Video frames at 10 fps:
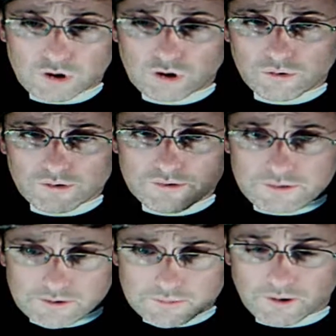Loch
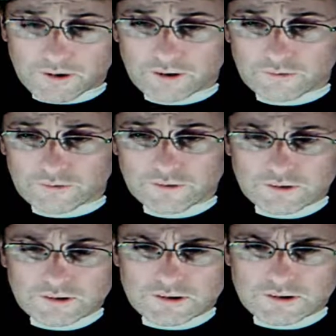Sit, my other
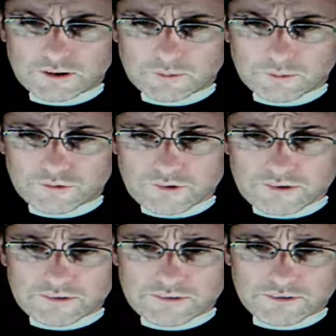most
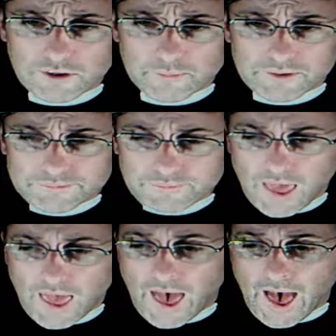recent sermon.
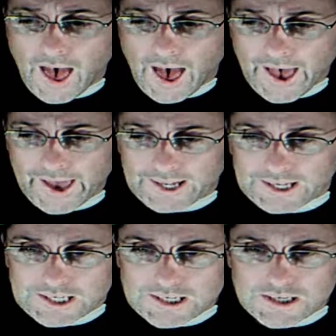
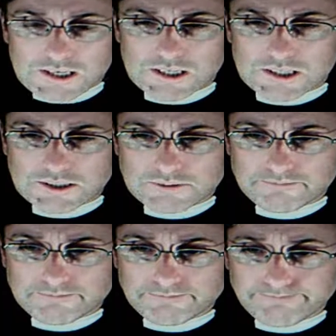And
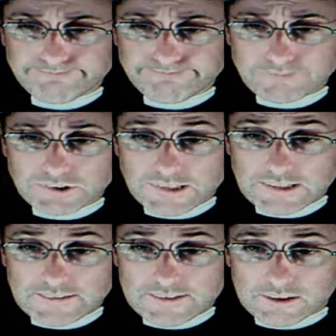so
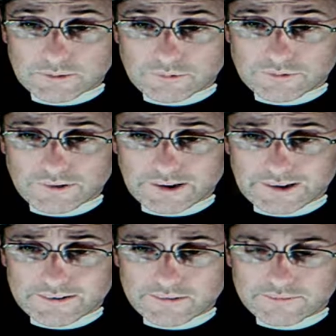that's it, I'm afraid.